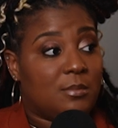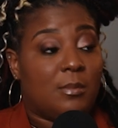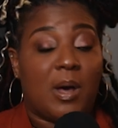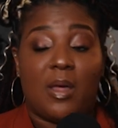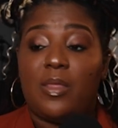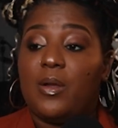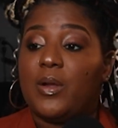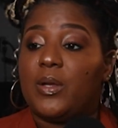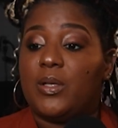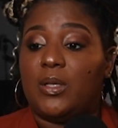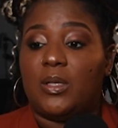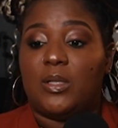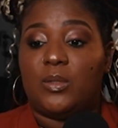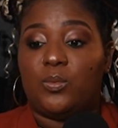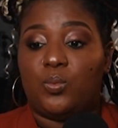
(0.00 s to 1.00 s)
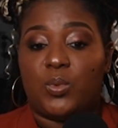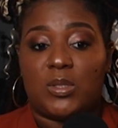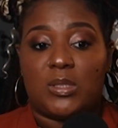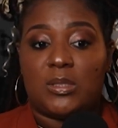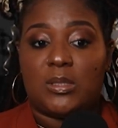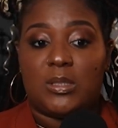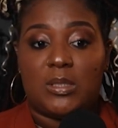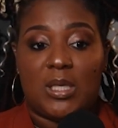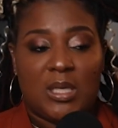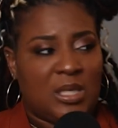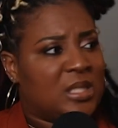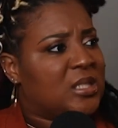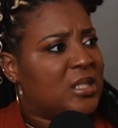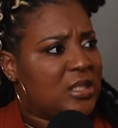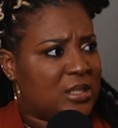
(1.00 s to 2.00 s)
Motherhood was
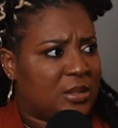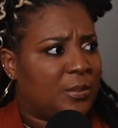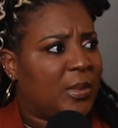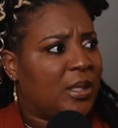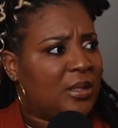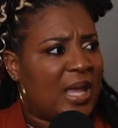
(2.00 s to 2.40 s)
easy to me.